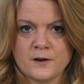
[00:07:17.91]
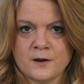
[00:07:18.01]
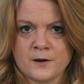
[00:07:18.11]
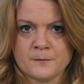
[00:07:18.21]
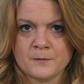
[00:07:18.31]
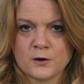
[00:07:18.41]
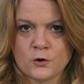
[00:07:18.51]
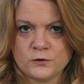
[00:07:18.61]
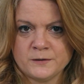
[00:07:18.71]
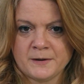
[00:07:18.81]
a
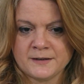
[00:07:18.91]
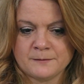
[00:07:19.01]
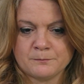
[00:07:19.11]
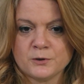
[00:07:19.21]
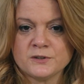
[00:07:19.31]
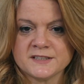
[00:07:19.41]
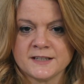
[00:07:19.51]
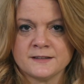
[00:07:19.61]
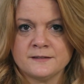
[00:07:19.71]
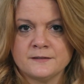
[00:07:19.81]
codependent
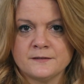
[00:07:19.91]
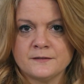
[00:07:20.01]
person,